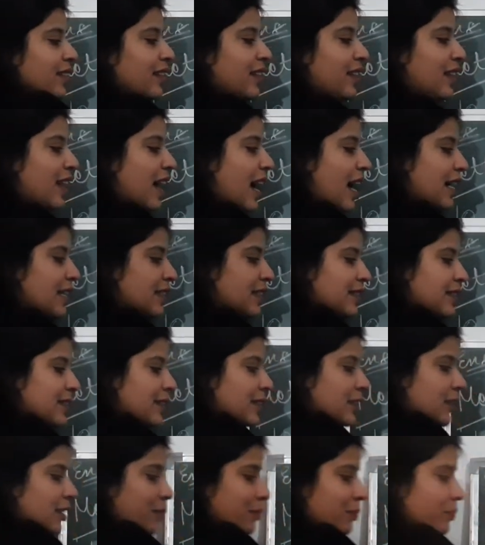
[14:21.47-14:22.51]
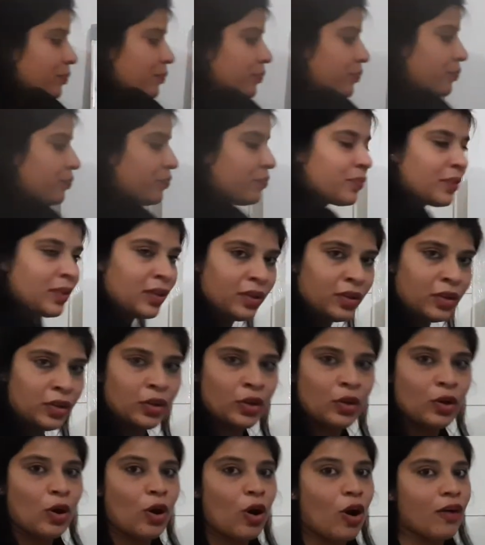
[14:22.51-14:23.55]
last term
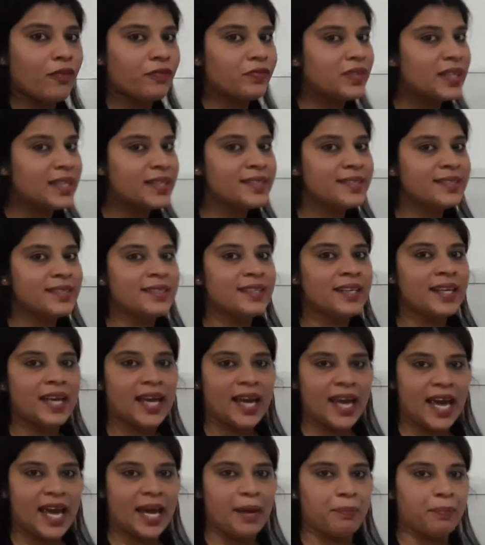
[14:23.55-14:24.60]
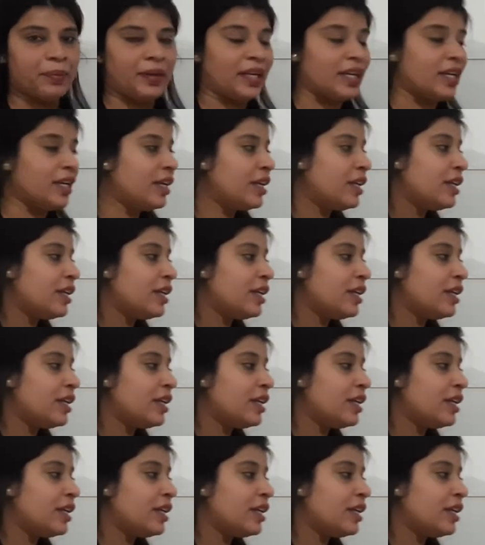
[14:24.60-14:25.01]
of this AP.